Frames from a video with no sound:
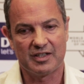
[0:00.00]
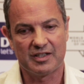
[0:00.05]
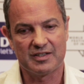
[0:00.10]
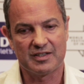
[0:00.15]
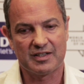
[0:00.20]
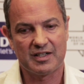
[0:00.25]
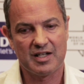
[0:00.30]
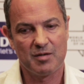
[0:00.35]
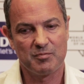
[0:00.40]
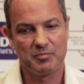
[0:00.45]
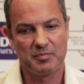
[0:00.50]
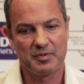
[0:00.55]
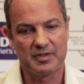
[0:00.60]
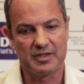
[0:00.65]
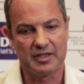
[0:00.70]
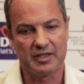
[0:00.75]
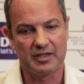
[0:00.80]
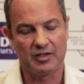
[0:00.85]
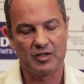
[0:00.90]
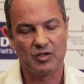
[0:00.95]
in a
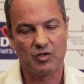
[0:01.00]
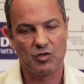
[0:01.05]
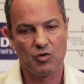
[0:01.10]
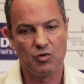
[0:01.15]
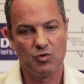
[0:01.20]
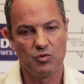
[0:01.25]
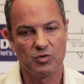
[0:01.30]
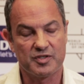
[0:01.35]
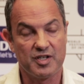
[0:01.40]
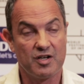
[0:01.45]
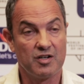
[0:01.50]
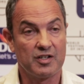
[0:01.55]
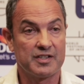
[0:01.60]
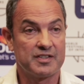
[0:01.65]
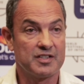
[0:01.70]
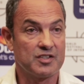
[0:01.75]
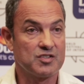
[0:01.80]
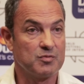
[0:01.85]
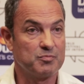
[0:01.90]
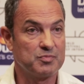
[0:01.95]
company called
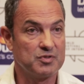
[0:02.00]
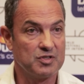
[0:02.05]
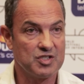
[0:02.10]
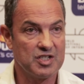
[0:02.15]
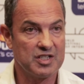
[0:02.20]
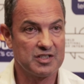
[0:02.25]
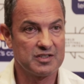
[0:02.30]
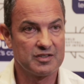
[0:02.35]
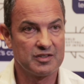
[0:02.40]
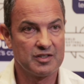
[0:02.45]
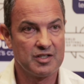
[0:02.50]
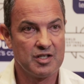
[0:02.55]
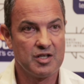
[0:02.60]
Architecture Project.